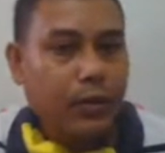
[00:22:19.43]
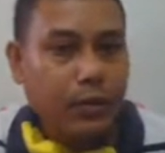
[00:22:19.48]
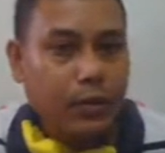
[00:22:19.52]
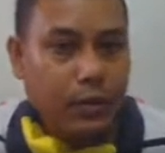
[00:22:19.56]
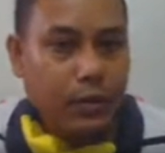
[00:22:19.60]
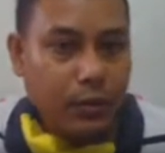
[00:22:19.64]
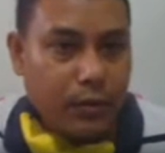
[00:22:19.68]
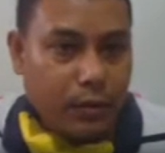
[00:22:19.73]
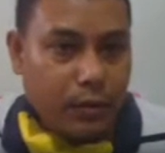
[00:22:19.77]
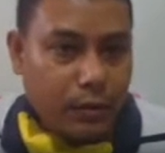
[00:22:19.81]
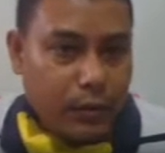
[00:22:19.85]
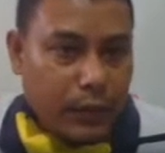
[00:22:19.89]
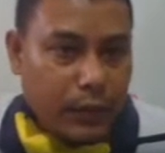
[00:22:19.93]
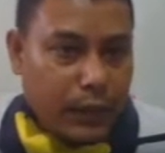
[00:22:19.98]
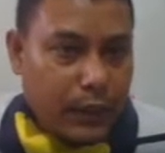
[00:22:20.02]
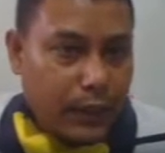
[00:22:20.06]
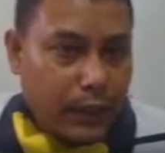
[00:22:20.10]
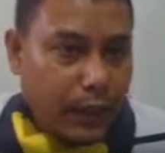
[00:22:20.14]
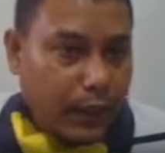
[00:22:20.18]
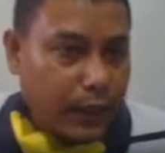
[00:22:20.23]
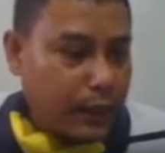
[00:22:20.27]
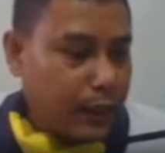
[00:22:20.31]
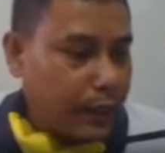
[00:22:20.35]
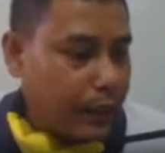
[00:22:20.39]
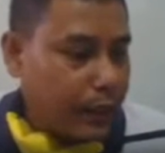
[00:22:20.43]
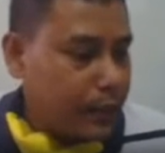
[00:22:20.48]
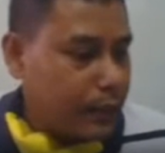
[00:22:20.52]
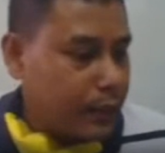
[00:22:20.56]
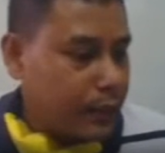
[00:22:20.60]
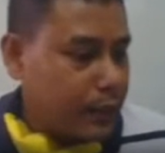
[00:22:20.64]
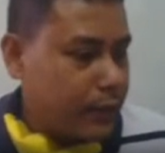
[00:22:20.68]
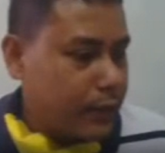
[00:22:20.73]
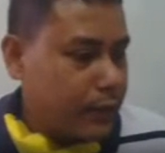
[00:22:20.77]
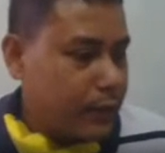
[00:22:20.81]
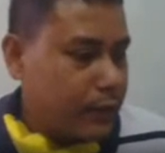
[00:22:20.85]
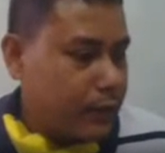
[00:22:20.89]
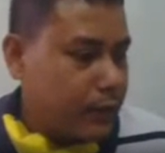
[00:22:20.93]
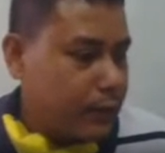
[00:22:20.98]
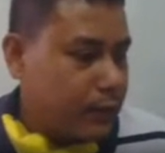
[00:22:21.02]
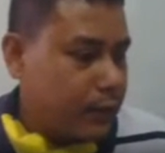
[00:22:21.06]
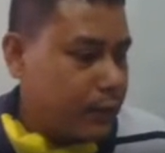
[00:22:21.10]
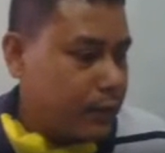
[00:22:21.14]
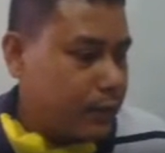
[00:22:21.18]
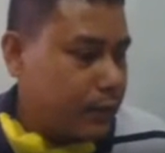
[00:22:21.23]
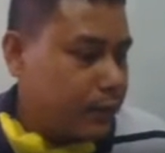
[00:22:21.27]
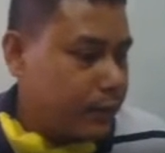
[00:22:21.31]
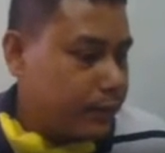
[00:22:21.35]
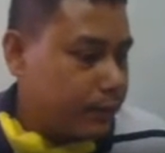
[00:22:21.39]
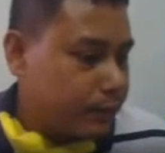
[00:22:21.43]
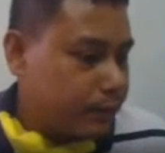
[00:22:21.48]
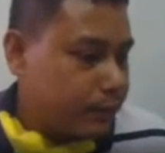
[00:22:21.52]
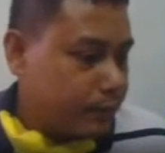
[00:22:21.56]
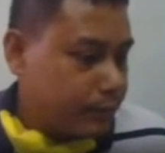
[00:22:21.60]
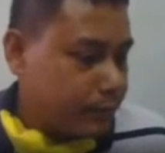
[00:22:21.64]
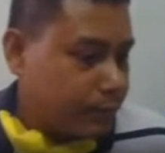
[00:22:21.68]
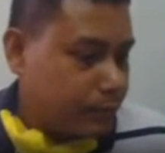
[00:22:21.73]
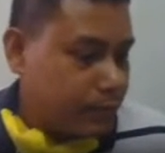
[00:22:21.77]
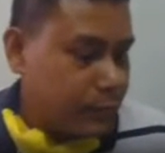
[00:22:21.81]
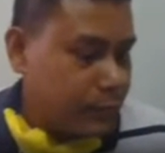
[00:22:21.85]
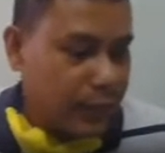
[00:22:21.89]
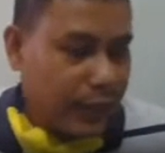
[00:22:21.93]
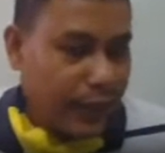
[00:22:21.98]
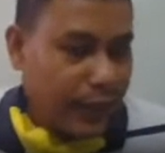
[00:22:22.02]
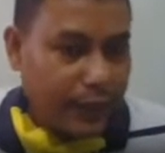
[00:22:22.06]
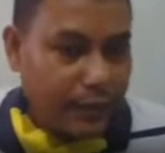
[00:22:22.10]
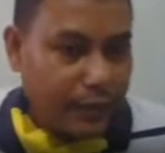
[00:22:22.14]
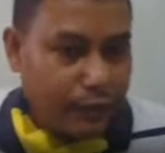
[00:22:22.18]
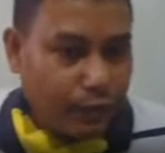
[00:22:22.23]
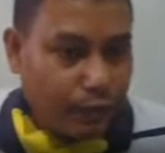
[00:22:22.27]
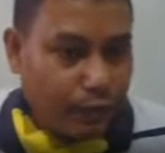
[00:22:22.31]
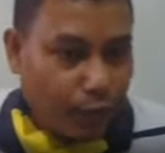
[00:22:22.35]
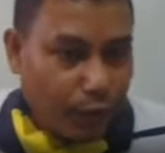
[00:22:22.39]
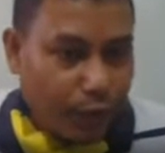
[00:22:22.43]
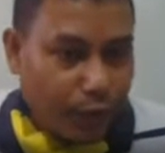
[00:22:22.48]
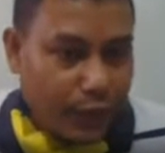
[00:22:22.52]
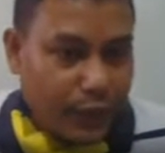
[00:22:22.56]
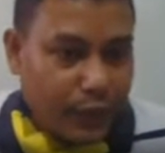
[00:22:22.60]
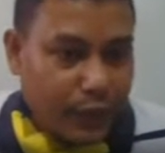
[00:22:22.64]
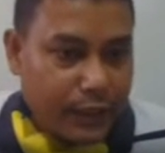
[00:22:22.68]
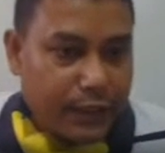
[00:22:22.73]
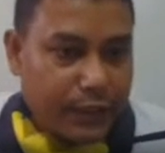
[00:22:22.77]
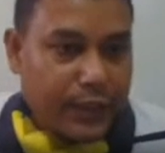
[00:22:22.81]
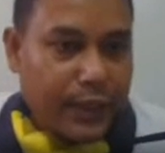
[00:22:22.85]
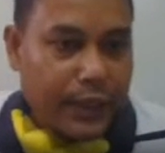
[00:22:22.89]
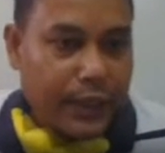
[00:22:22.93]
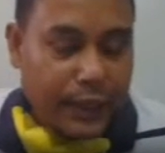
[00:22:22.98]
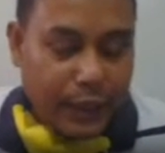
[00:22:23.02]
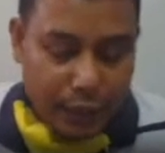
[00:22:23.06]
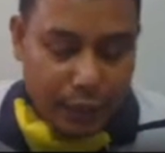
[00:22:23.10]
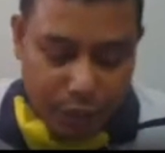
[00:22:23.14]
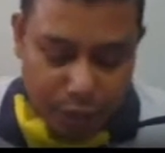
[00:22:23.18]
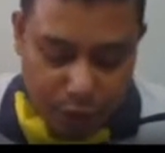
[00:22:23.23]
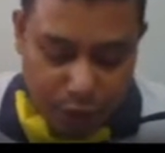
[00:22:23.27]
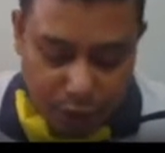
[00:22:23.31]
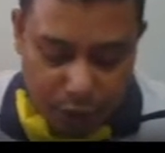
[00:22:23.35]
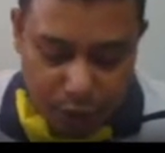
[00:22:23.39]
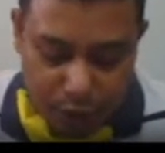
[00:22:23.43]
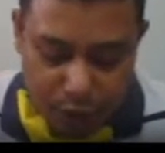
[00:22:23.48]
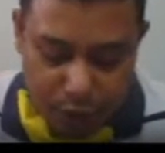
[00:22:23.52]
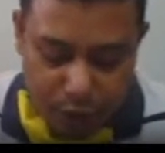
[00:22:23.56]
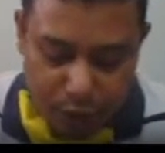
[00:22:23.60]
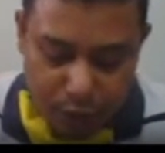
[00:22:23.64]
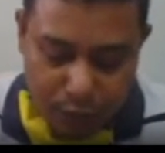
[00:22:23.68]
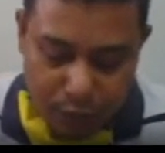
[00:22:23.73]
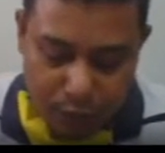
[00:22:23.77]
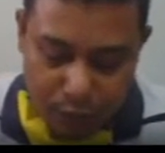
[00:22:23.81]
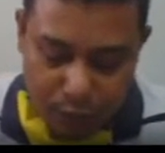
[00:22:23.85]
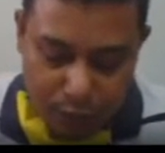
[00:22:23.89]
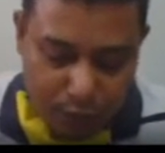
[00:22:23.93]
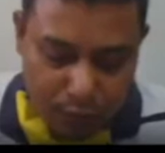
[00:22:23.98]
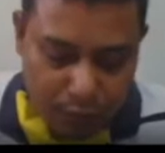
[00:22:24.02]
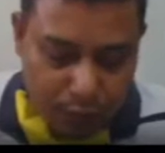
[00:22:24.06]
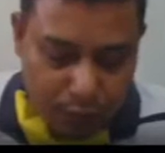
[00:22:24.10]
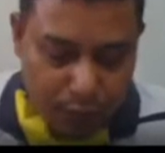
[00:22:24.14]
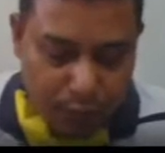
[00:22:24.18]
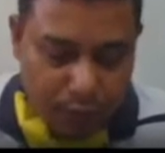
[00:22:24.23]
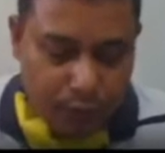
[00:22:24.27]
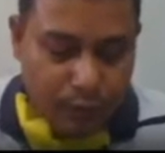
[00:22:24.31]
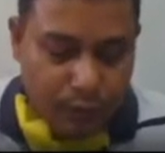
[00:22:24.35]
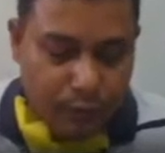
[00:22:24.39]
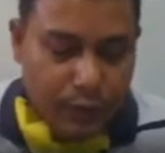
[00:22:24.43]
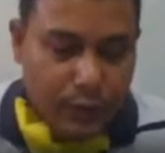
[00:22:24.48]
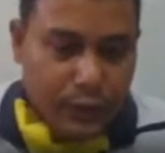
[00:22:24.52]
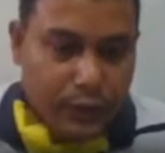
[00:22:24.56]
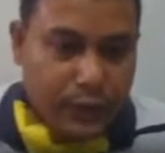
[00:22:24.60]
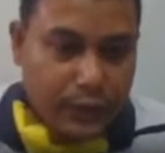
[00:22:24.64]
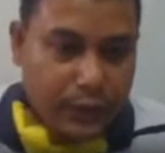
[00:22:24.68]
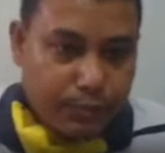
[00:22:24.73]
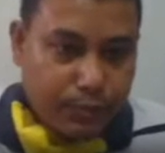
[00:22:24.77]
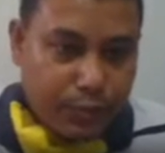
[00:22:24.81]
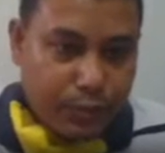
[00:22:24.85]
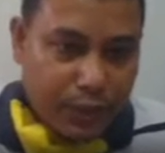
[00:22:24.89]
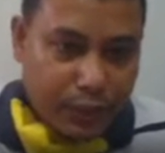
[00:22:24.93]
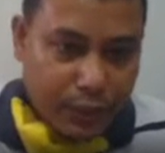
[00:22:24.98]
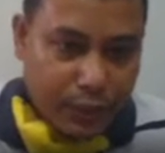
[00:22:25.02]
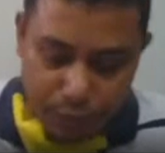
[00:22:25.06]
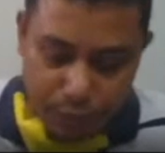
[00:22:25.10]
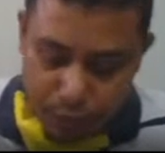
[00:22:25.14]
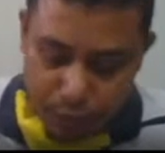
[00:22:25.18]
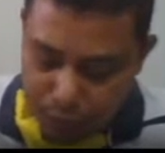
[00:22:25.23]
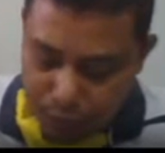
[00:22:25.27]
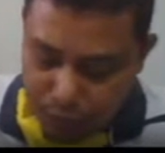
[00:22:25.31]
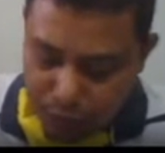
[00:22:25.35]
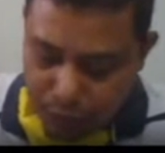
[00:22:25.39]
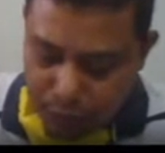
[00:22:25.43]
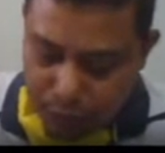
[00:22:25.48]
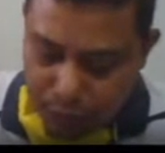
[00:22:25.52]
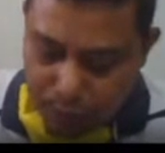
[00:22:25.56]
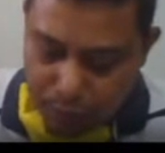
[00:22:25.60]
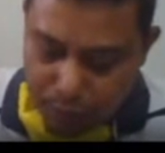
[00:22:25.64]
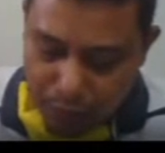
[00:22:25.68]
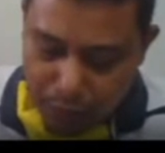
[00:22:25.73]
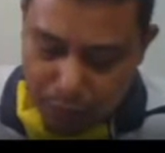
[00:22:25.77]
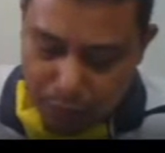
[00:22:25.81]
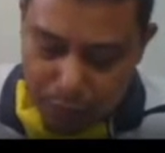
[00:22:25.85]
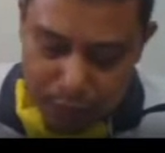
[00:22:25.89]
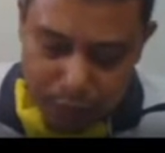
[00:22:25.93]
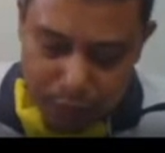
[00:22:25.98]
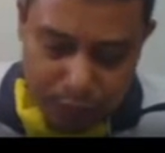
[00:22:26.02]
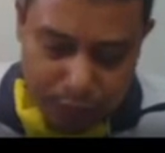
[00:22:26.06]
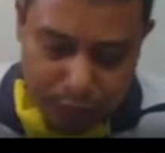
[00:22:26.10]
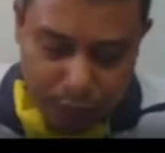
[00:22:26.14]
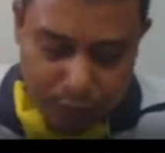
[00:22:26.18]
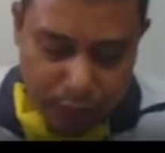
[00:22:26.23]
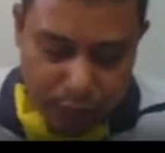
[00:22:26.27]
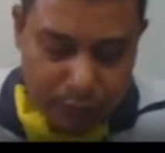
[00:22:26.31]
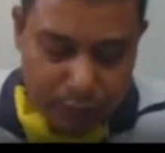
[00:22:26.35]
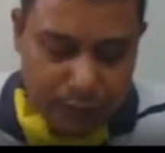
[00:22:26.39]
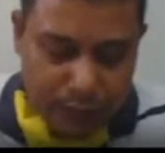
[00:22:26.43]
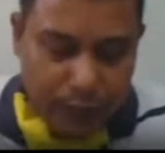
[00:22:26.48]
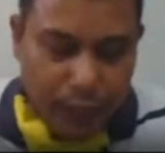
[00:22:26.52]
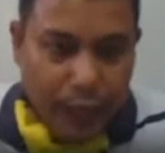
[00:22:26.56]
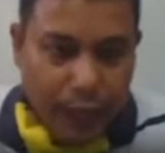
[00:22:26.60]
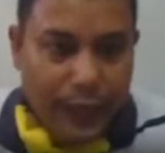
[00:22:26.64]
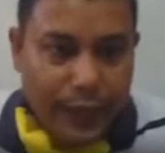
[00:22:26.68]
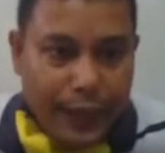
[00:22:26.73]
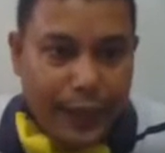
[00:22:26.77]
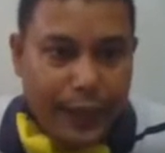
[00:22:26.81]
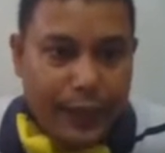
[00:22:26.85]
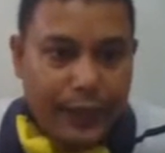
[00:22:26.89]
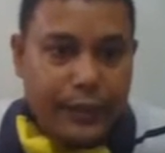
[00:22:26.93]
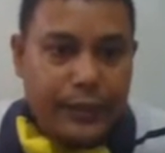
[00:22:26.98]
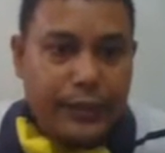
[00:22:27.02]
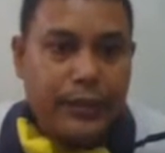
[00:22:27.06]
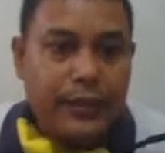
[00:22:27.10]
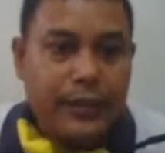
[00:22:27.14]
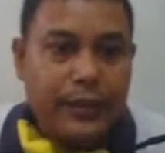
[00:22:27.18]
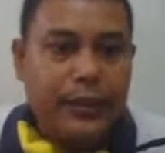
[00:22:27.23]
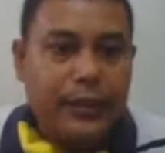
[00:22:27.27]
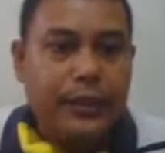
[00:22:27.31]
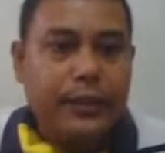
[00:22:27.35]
You can write like this. Then for integration, we'll simply use the command /int.